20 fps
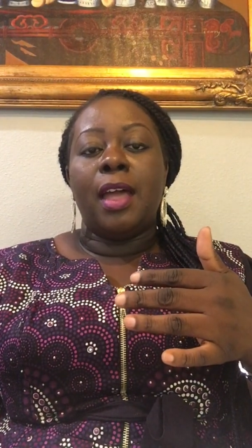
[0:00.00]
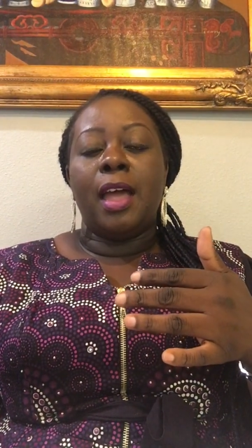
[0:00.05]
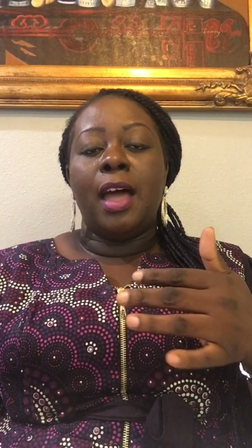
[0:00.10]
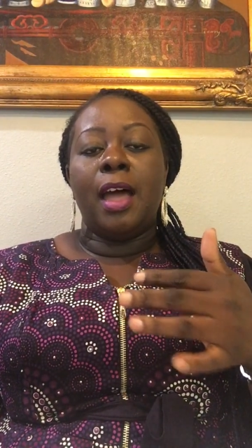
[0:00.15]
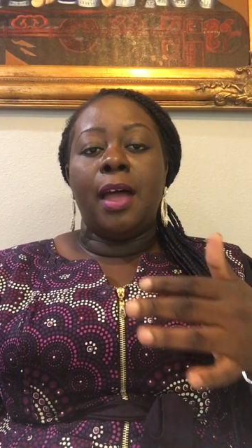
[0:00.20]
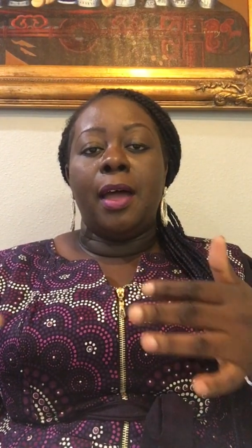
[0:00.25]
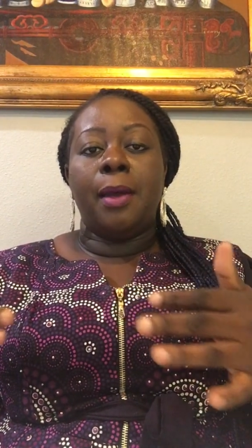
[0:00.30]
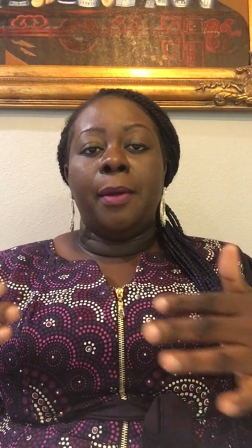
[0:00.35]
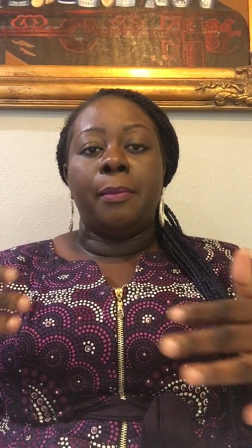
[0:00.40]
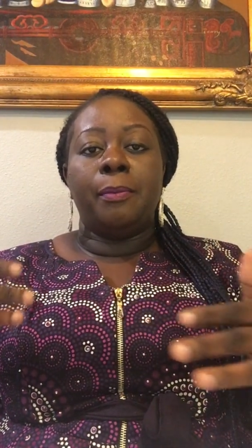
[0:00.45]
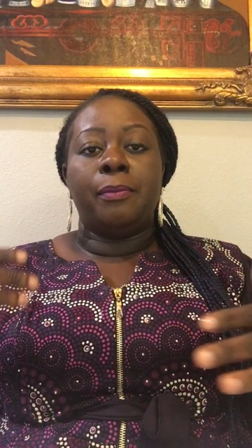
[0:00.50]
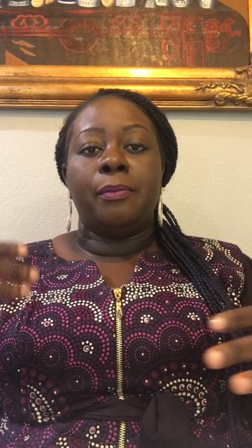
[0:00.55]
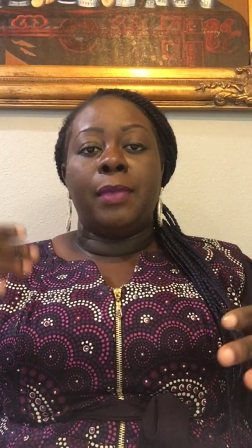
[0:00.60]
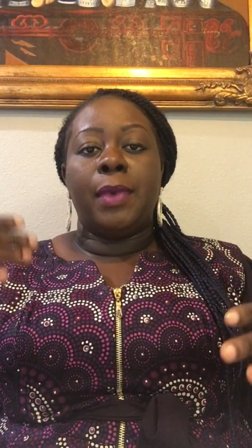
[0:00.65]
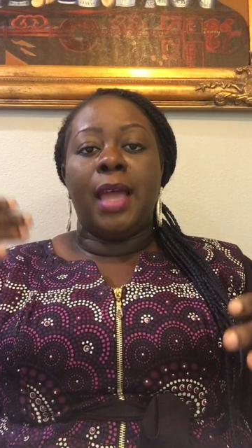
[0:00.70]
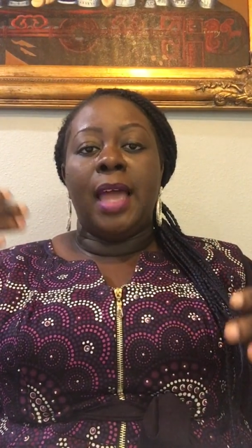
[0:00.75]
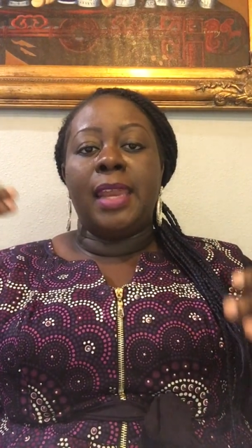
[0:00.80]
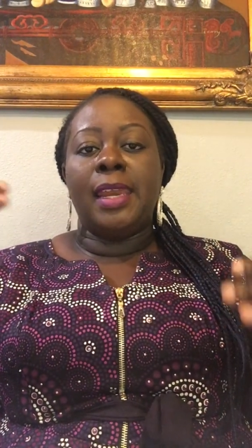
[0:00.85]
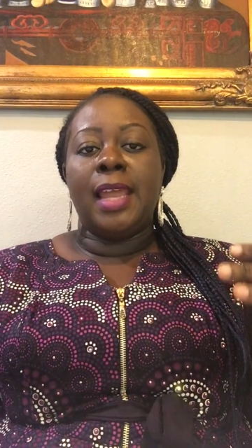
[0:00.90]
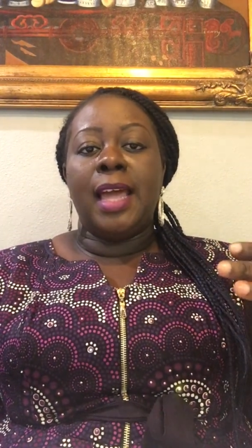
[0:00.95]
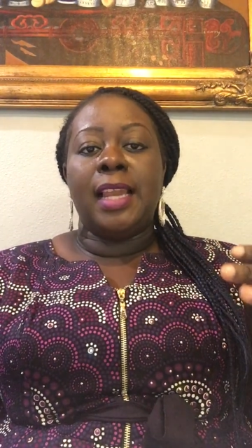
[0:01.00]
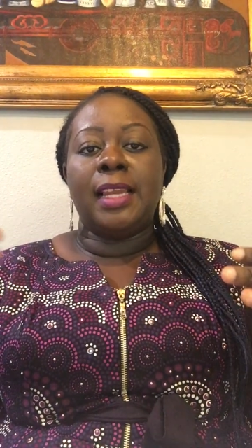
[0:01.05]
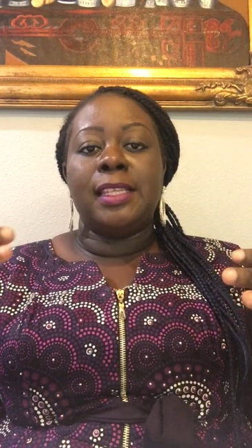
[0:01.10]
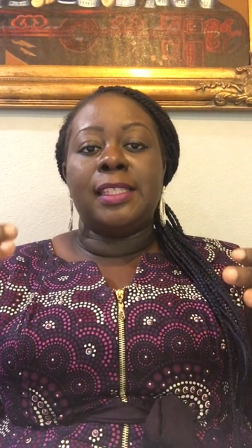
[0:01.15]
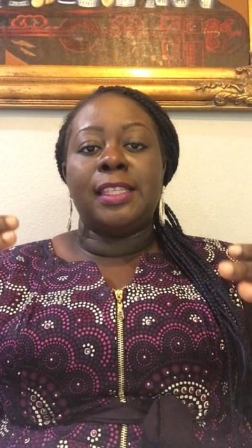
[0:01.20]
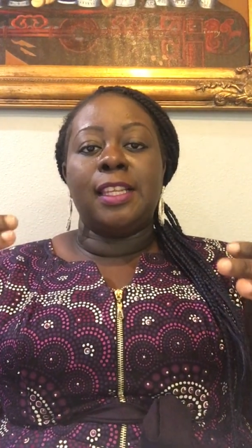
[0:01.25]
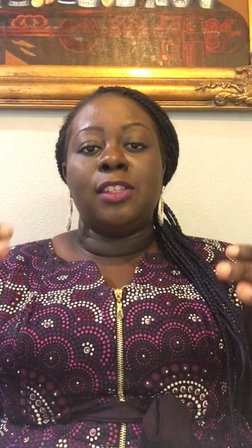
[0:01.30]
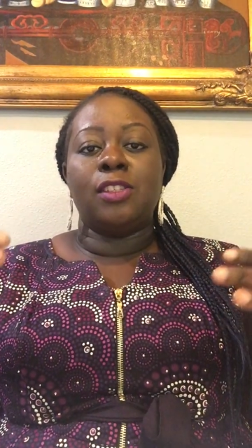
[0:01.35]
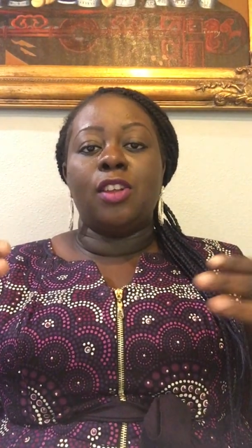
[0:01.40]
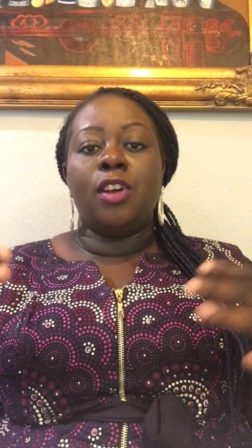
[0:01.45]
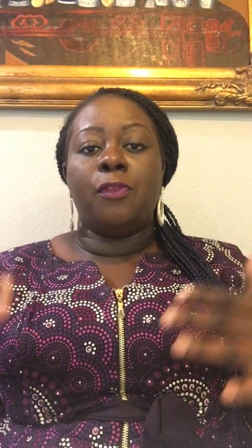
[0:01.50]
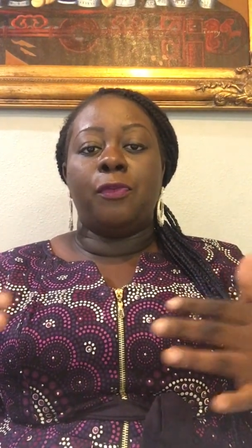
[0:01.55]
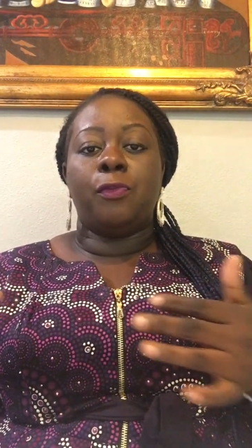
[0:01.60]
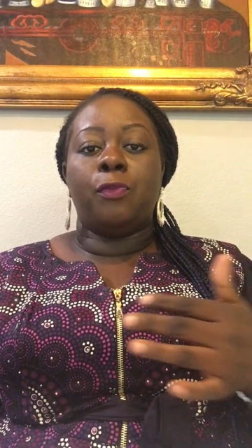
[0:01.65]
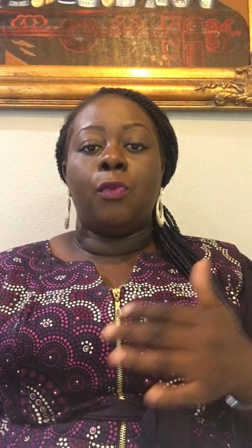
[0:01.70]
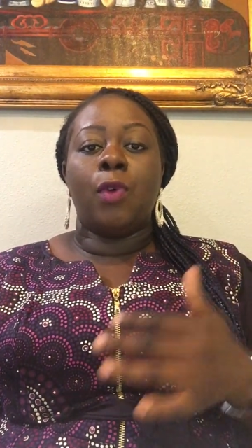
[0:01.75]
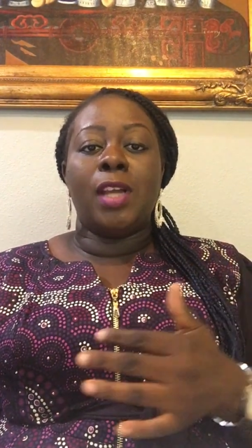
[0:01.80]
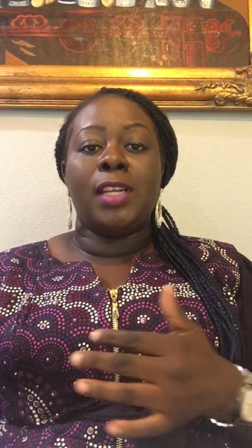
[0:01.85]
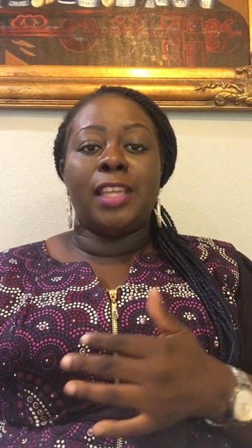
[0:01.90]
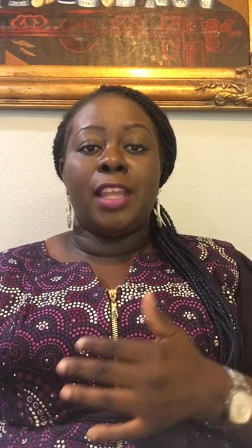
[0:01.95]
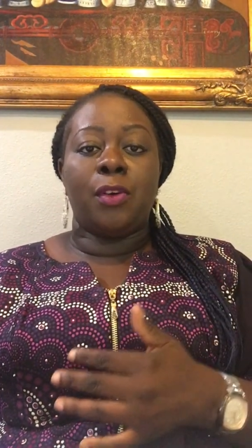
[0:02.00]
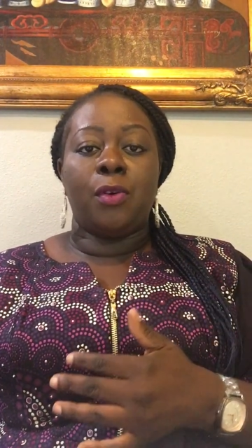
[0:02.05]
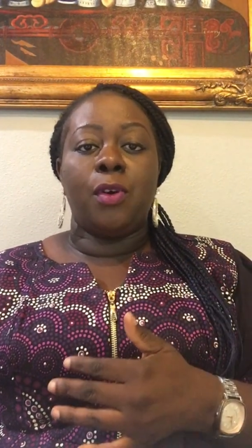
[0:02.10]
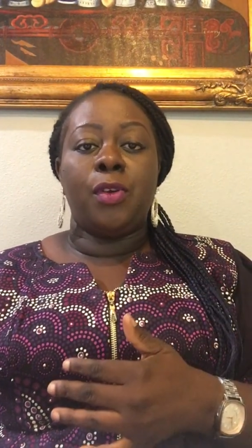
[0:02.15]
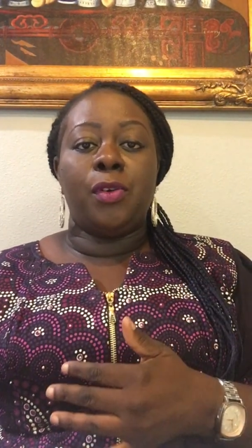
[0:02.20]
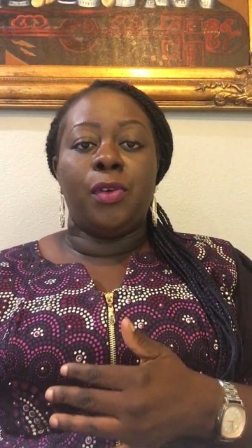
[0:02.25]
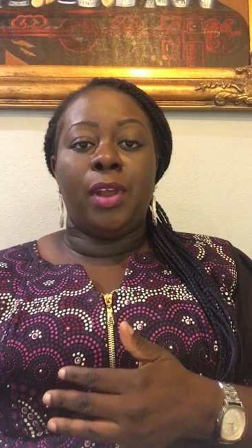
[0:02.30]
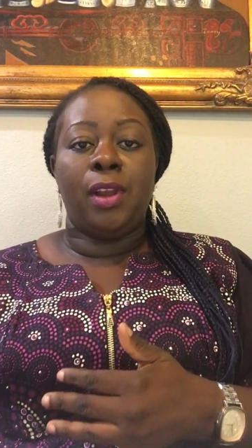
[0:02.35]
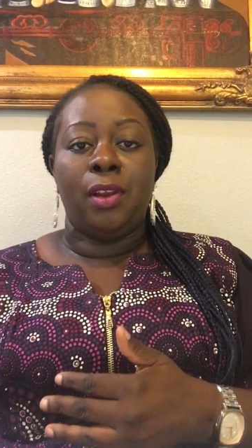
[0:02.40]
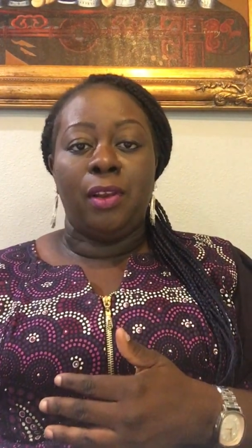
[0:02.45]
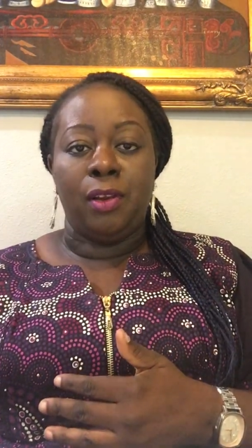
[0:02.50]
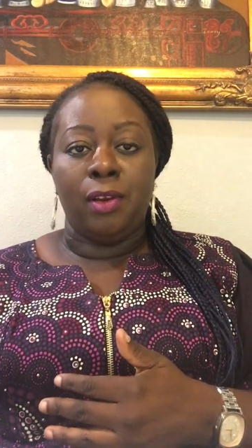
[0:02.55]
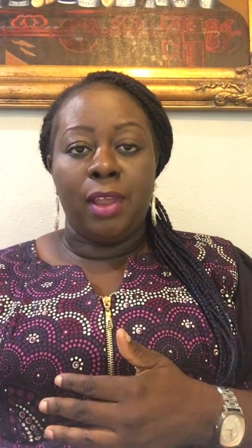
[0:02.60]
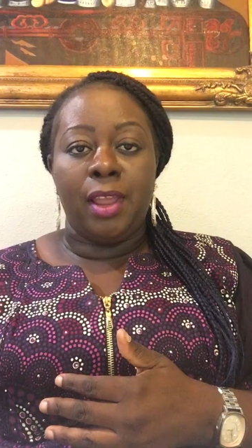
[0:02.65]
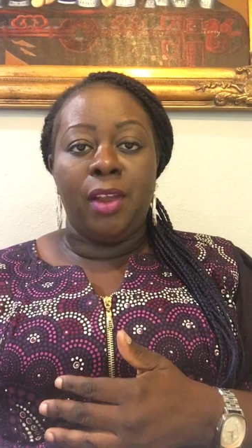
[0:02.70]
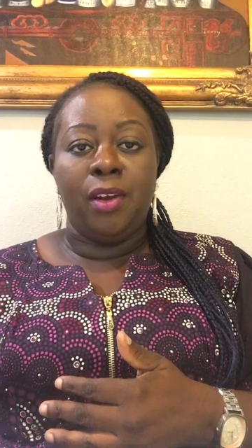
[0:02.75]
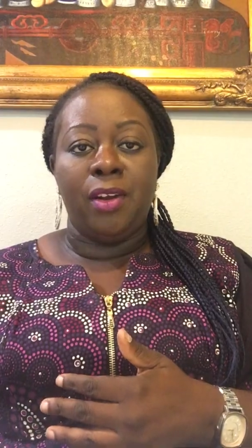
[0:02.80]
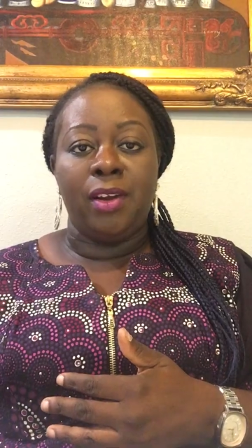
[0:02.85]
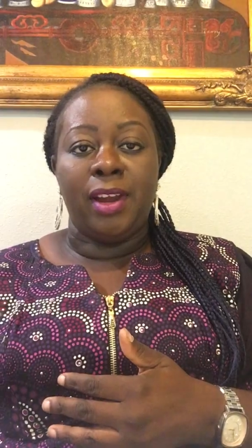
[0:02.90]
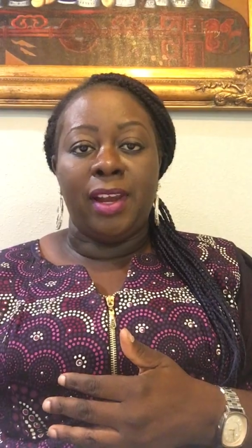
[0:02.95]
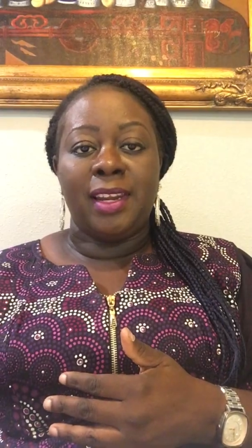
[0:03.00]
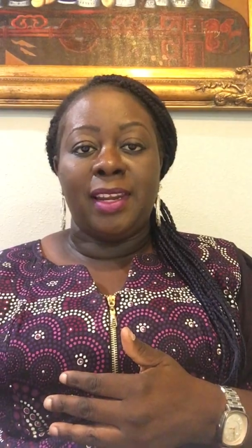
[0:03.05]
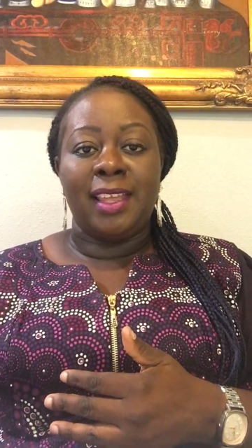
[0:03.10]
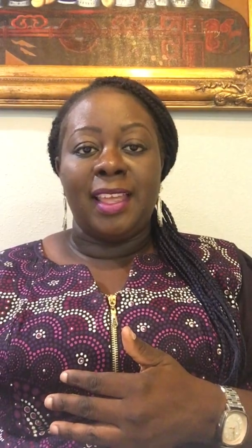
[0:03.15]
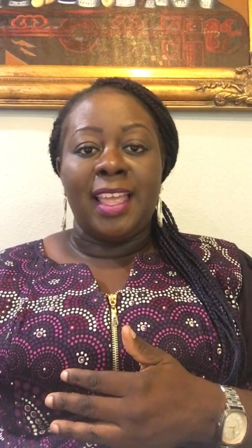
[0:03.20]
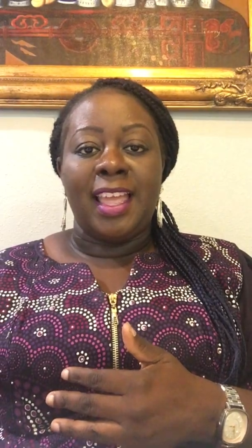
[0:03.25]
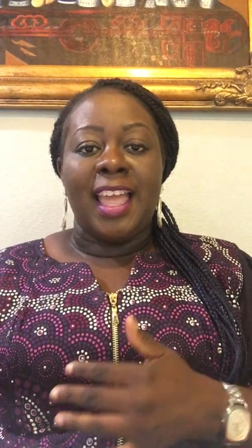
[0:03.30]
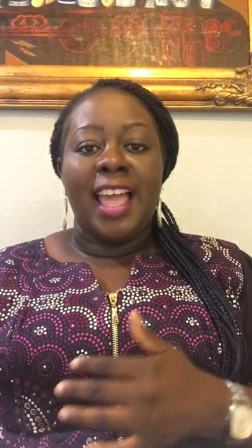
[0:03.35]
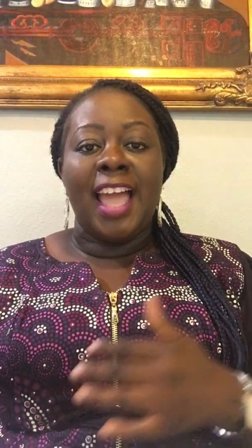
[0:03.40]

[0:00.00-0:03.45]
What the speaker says: analysis of what they're going to earn,